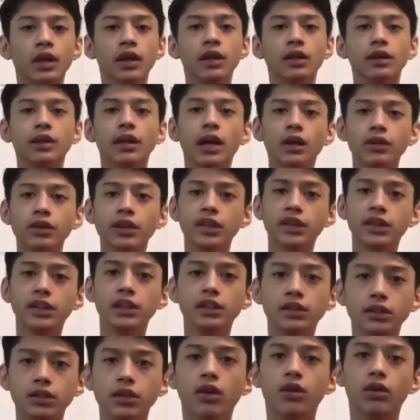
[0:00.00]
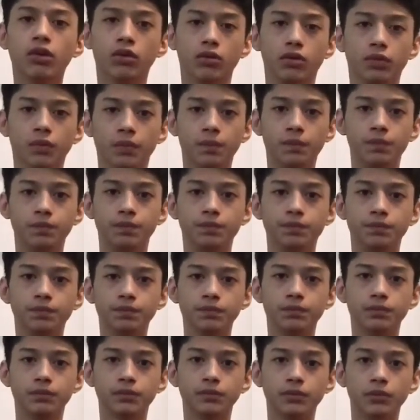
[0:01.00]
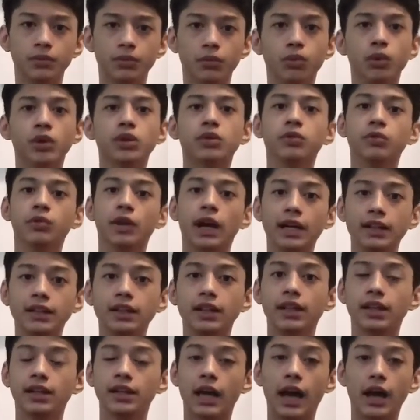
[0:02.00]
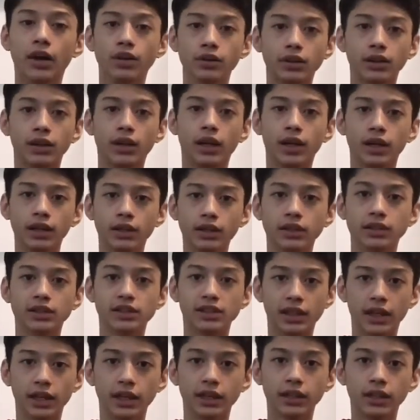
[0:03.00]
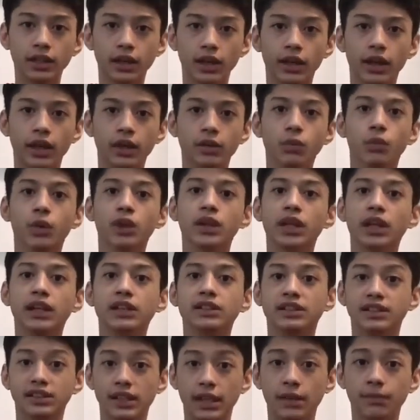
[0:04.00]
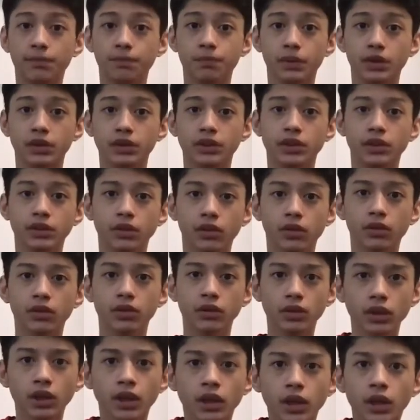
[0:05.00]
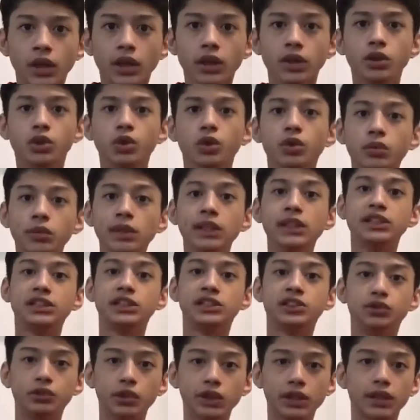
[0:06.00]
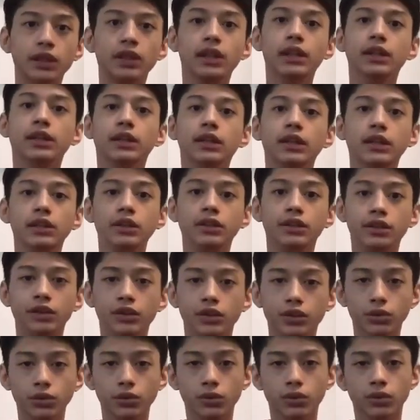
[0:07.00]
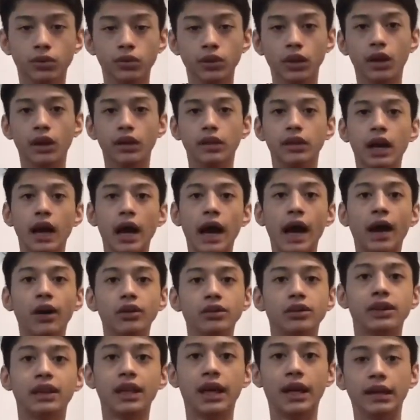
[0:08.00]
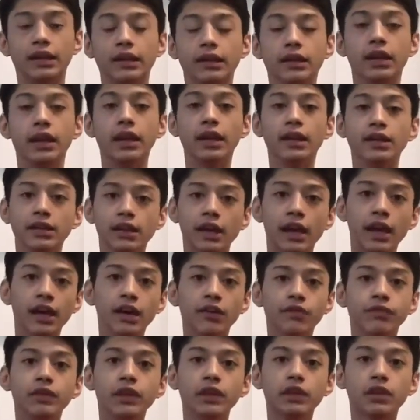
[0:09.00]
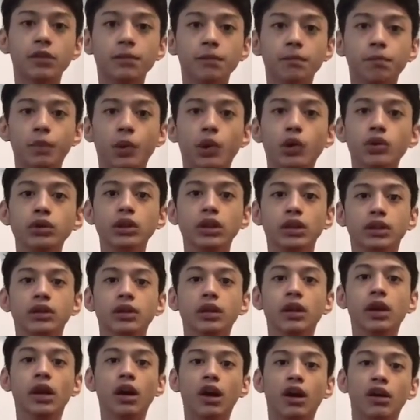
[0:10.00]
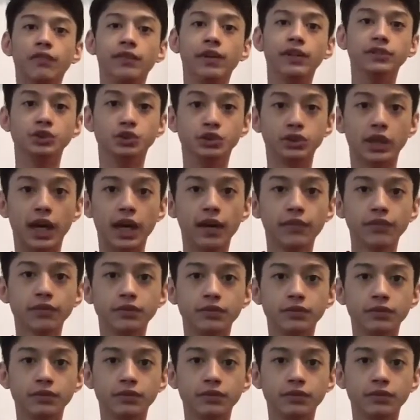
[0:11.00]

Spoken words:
Now that you know what writing an outline is like and what example you know, do we strictly need to do the outline in every component of our draft?